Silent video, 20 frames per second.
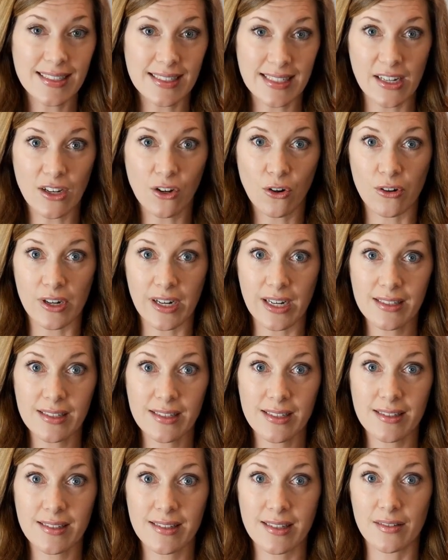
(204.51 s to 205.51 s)
decrease
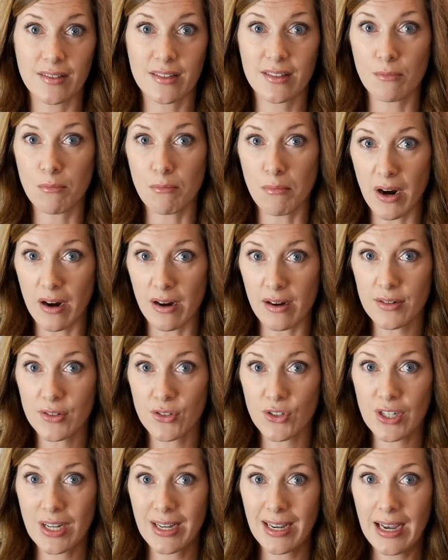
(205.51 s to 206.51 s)
since March,